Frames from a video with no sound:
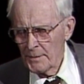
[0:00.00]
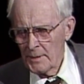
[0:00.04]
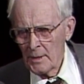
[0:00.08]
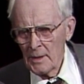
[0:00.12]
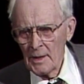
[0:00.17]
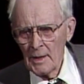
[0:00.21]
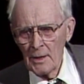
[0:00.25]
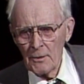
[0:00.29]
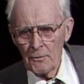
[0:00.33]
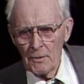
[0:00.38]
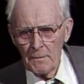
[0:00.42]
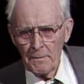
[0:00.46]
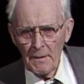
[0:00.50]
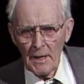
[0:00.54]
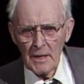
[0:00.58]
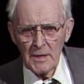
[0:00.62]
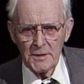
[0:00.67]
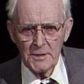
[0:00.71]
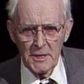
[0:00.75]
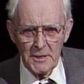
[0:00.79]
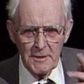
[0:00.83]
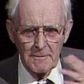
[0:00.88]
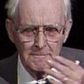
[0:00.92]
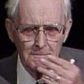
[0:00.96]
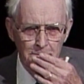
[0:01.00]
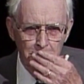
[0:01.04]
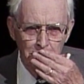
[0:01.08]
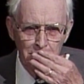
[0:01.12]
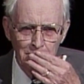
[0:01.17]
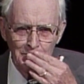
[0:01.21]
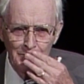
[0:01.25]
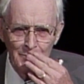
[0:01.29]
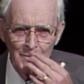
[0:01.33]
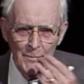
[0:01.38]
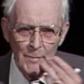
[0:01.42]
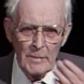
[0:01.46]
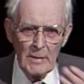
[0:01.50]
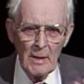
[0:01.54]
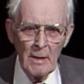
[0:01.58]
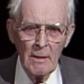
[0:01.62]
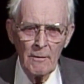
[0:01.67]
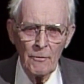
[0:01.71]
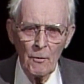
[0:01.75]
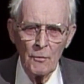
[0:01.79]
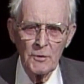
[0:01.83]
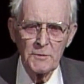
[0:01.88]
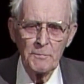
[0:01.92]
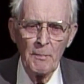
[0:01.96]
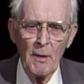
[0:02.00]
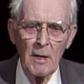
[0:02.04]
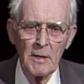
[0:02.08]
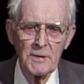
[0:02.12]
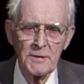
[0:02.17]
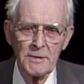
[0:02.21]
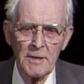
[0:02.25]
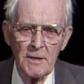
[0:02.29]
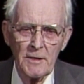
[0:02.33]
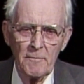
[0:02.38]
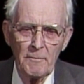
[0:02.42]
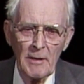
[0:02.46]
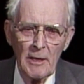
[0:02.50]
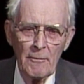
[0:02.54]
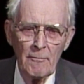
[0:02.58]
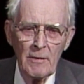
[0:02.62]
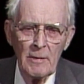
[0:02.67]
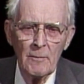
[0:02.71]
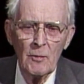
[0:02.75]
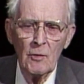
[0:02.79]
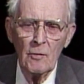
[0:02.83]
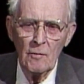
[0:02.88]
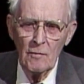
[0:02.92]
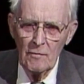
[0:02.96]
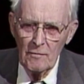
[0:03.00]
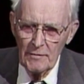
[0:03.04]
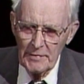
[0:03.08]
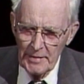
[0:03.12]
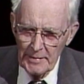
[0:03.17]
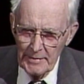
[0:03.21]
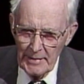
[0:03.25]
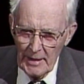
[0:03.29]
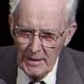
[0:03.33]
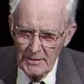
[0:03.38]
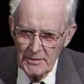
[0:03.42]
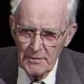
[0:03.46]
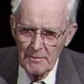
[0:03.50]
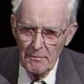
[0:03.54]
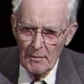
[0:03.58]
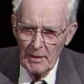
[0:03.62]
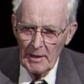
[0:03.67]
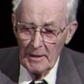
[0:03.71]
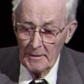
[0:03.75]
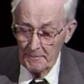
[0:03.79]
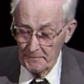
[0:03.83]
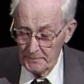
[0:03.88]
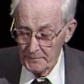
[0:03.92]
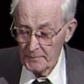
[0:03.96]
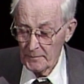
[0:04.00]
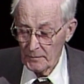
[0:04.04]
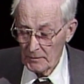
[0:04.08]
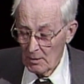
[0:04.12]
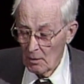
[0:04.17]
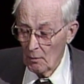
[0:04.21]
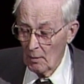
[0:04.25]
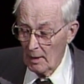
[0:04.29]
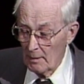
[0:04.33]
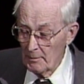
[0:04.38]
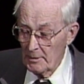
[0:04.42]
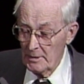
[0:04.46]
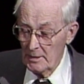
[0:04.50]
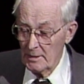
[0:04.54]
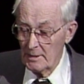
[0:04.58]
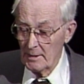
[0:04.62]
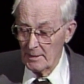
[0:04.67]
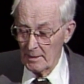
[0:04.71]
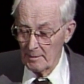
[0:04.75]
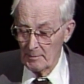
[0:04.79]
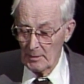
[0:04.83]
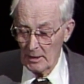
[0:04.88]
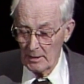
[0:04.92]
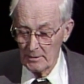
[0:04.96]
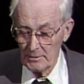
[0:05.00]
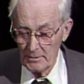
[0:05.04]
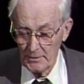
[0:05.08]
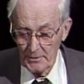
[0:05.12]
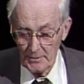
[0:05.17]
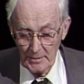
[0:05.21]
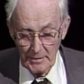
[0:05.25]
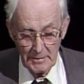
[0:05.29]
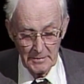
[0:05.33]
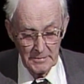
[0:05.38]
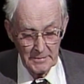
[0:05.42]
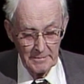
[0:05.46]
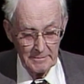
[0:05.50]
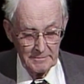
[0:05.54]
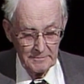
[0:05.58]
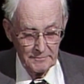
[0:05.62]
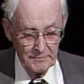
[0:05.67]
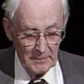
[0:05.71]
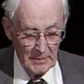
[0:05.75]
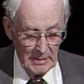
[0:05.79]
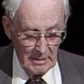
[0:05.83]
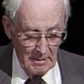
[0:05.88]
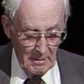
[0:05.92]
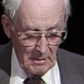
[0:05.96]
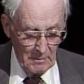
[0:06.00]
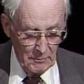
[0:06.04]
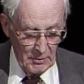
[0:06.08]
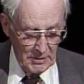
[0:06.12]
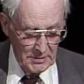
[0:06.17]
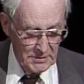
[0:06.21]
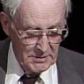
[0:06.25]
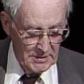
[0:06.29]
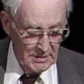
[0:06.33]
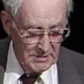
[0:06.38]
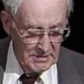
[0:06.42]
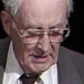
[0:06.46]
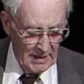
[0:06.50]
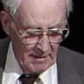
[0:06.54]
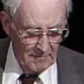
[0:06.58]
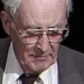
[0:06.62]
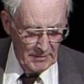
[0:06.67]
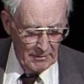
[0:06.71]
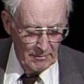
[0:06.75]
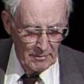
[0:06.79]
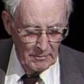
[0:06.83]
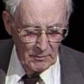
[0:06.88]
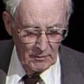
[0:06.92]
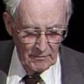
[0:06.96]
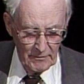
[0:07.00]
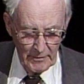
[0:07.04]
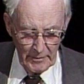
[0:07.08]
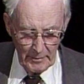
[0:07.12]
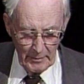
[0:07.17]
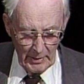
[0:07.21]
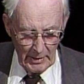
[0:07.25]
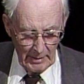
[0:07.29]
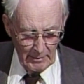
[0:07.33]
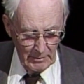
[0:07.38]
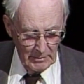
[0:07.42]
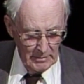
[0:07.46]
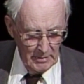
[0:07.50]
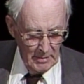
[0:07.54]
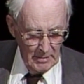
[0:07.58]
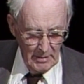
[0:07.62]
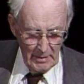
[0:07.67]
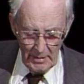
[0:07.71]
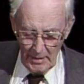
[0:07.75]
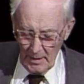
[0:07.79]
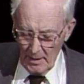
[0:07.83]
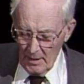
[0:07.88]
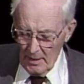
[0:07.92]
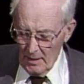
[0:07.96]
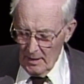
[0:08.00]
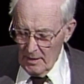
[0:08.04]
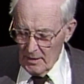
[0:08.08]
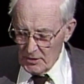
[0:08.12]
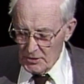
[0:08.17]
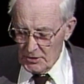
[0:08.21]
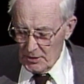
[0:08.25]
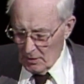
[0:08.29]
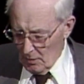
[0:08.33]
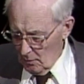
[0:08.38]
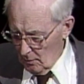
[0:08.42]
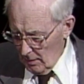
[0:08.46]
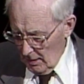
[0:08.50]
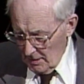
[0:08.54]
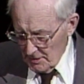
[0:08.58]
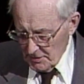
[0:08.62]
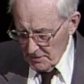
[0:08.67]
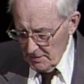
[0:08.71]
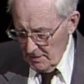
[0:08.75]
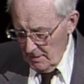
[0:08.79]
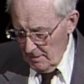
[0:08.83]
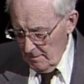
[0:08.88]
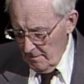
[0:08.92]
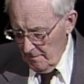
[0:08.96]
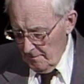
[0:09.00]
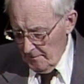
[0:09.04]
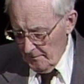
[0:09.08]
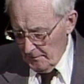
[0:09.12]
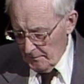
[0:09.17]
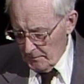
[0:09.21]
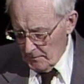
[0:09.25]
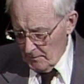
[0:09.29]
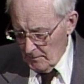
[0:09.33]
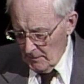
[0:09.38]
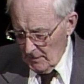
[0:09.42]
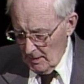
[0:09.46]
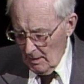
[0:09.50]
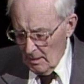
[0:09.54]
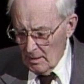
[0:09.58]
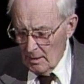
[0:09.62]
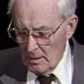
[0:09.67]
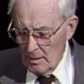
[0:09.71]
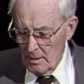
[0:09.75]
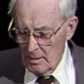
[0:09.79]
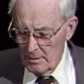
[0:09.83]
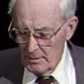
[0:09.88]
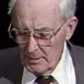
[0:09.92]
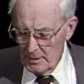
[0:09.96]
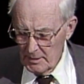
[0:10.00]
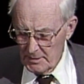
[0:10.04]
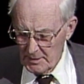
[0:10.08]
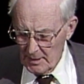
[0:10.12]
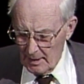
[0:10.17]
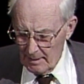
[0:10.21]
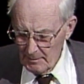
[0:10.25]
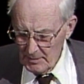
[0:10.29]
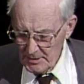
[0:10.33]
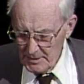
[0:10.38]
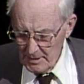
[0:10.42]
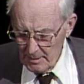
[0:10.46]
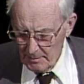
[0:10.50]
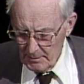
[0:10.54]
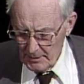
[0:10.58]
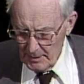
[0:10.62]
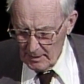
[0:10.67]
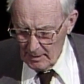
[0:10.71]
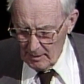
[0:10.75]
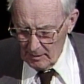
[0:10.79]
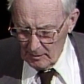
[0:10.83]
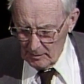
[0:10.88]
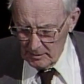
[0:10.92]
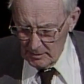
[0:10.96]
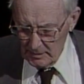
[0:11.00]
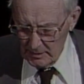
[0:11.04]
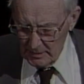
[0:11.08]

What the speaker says: It replaces those parts that have been removed, and that's why we need it, among other things. Precious things have been removed from the Bible. So I see the time is up now.